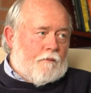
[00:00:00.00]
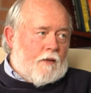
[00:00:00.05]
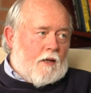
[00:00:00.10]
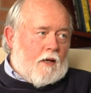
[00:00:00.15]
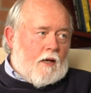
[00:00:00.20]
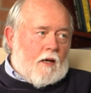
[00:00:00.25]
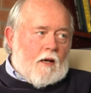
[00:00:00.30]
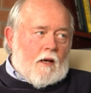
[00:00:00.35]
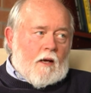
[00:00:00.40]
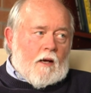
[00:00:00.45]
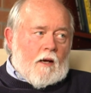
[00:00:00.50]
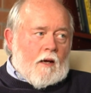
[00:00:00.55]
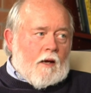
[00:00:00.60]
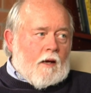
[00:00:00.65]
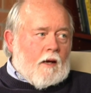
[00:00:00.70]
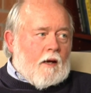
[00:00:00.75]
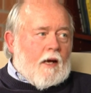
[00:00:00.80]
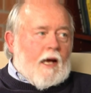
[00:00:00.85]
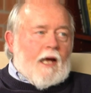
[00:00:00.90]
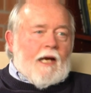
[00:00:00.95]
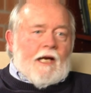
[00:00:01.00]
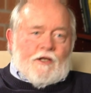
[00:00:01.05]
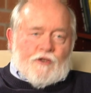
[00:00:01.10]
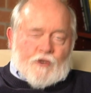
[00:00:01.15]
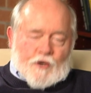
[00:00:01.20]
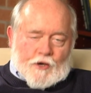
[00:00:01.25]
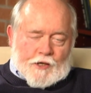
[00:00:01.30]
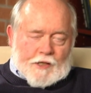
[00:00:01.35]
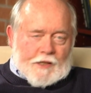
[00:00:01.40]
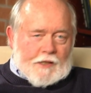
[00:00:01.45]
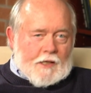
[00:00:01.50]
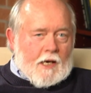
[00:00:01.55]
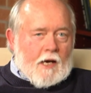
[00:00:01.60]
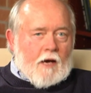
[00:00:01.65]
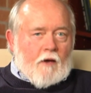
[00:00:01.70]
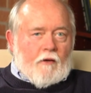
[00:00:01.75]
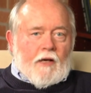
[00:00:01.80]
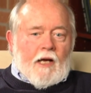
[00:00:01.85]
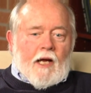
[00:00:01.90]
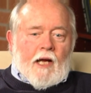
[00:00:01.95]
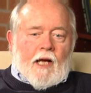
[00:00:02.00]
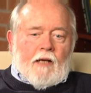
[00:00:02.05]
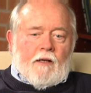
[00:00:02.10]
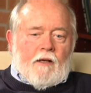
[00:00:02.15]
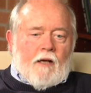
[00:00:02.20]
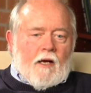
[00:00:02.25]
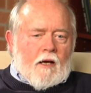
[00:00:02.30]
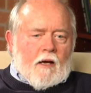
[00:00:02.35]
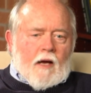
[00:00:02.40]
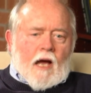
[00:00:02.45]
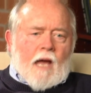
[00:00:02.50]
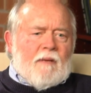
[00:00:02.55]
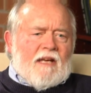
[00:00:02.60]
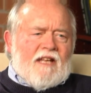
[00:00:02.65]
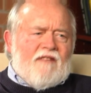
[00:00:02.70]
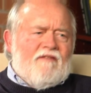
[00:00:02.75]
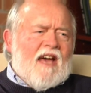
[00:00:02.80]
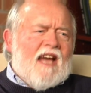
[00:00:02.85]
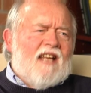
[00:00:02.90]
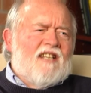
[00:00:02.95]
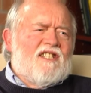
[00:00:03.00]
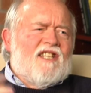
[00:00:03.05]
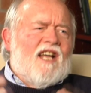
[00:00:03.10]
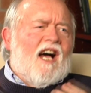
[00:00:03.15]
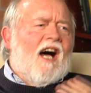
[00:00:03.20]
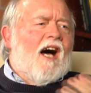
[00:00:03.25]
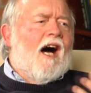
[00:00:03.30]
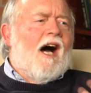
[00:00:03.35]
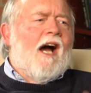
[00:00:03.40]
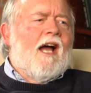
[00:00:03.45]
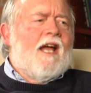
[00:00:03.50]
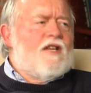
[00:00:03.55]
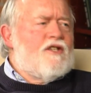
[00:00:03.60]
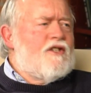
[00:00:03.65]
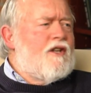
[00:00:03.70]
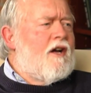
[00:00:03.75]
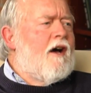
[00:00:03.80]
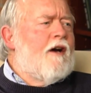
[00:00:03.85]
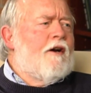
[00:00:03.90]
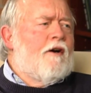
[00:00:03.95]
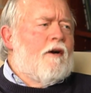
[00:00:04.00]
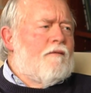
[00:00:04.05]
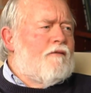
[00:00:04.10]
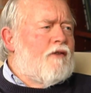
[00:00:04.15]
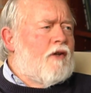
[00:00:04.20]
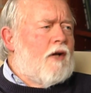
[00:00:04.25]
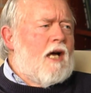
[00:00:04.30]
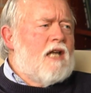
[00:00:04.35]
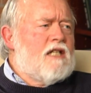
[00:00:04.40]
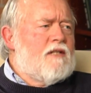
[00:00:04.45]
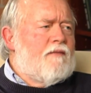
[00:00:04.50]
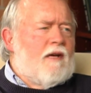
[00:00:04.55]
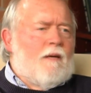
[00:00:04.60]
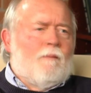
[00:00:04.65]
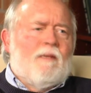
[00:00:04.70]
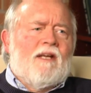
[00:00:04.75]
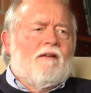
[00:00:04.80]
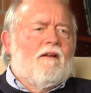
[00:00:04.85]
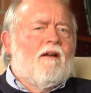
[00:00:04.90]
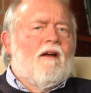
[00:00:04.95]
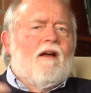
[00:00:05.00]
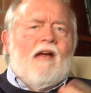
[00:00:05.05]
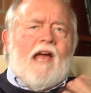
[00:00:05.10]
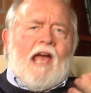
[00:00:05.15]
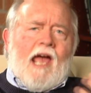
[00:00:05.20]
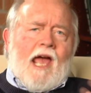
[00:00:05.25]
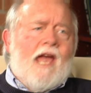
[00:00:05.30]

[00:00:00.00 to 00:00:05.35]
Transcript: He turned it down. And he turned it down. And I mean, that is the highest honor in philosophy. I mean, mm.